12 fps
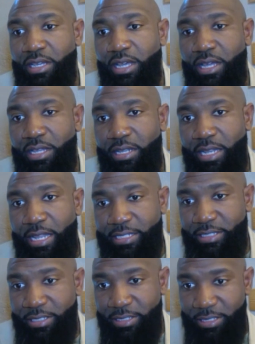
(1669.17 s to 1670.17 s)
a
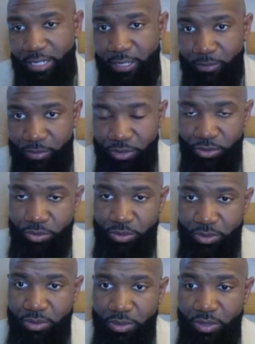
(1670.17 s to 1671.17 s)
next step
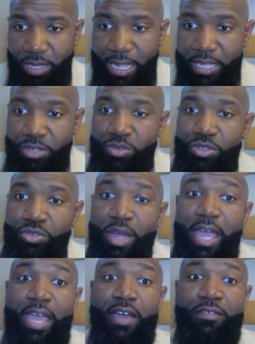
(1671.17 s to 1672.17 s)
to it. And you do
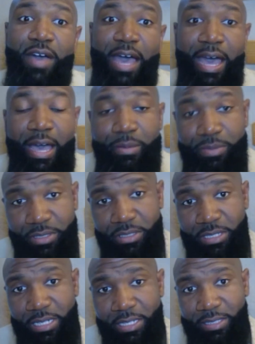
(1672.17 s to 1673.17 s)
have
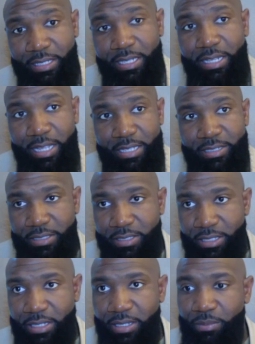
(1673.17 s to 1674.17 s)
options. And I think that's the
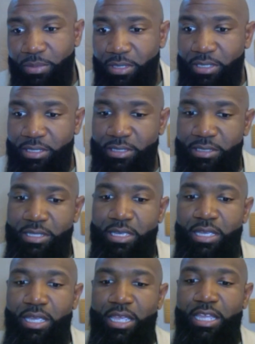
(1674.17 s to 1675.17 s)
thing, because
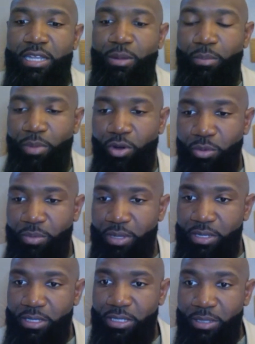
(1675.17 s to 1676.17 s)
in the
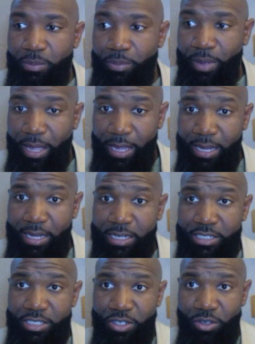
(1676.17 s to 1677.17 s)
moment, the
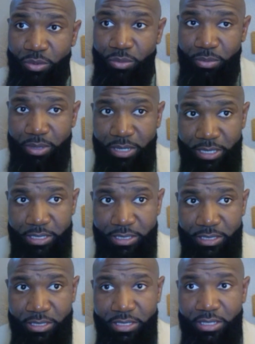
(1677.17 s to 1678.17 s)
pain is so
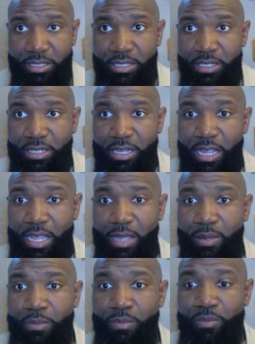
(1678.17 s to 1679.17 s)
much
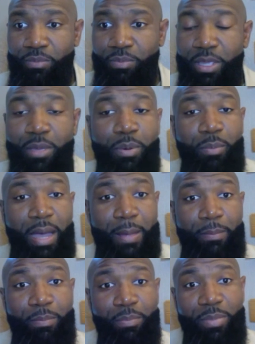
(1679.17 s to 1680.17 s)
and people might
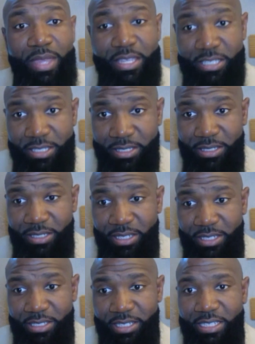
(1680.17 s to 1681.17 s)
miss it
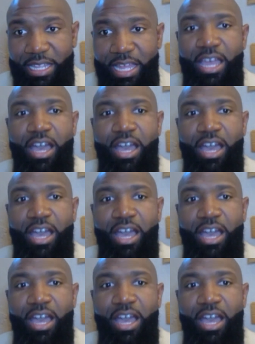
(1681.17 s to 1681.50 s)
and say like,